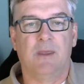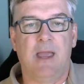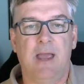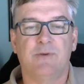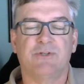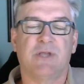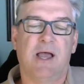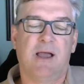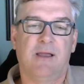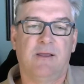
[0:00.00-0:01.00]

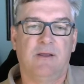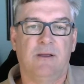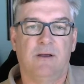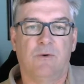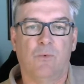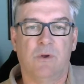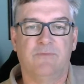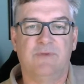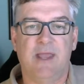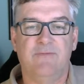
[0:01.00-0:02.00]
Abishai, one
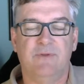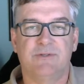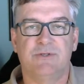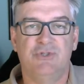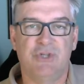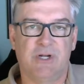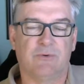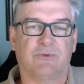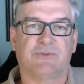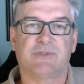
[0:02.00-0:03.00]
of David's
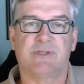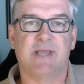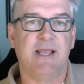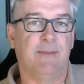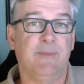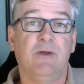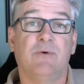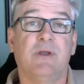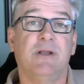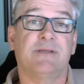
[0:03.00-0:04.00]
generals, says, "Hey, let me go
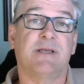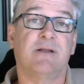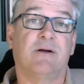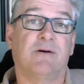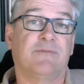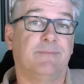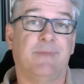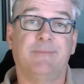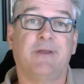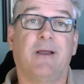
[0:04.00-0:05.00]
cut his head off.
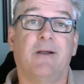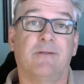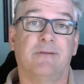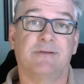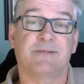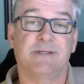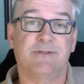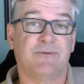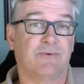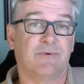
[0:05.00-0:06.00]
I'm tired of this.
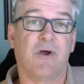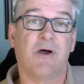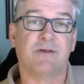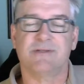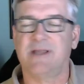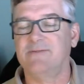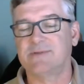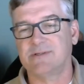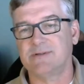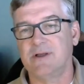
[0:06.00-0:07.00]
He's throwing rocks." And David
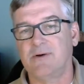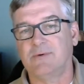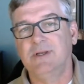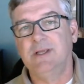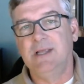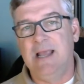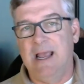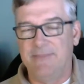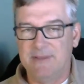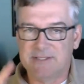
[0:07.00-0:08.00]
says, "No."
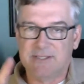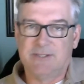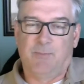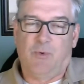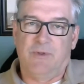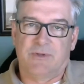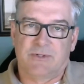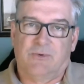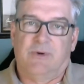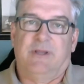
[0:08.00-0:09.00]
And this is the point of the
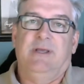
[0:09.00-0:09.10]
story.